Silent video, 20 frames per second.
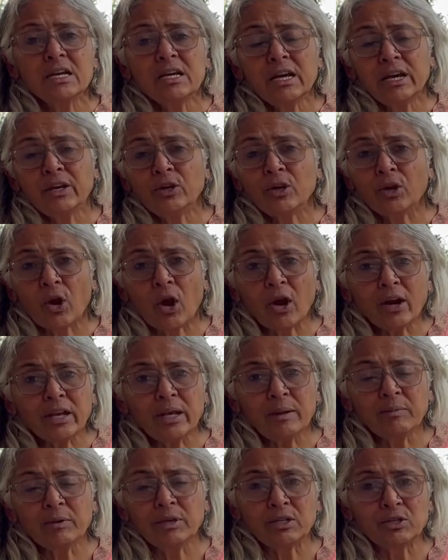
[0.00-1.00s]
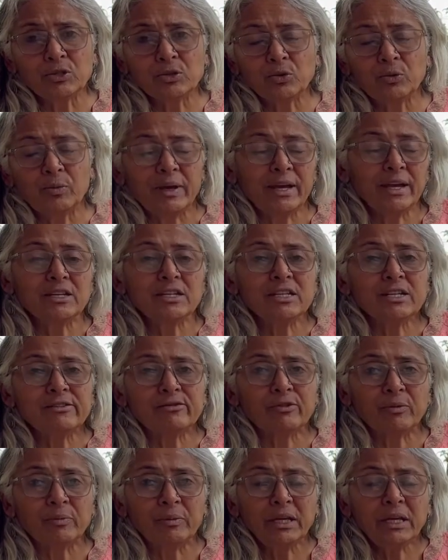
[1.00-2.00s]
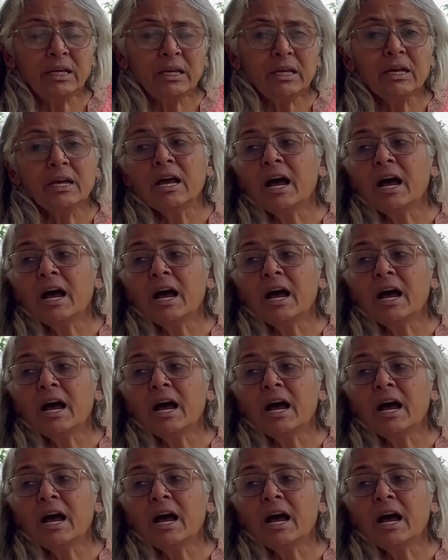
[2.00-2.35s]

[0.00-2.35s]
and you're not able to make tea for me,